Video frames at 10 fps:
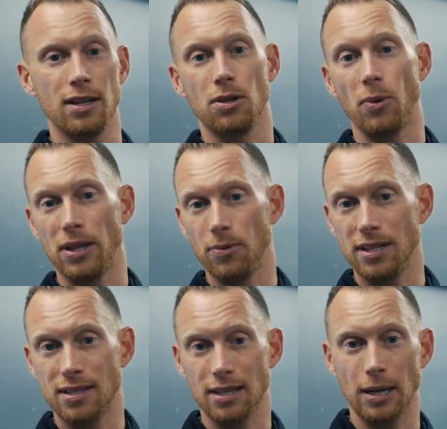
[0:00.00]
the way that
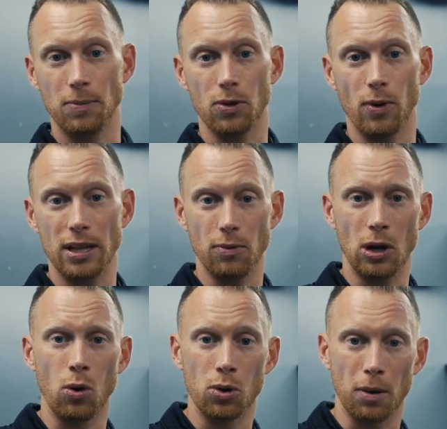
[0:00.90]
we sleep, the way that we
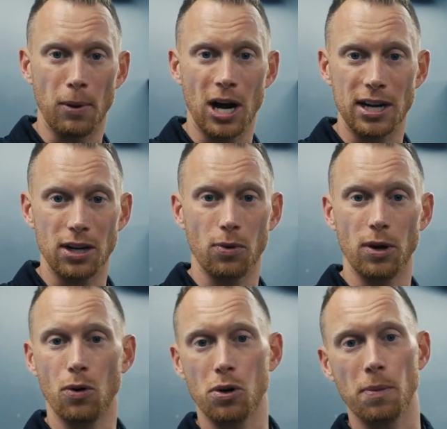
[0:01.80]
hold our body or
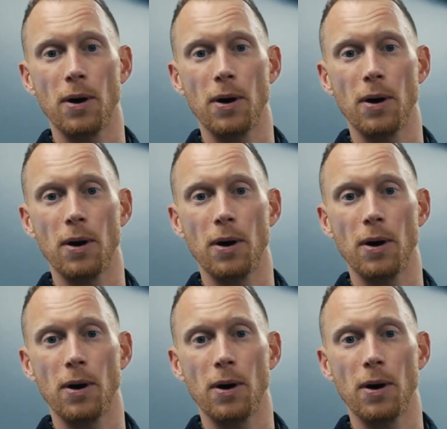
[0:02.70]
we hold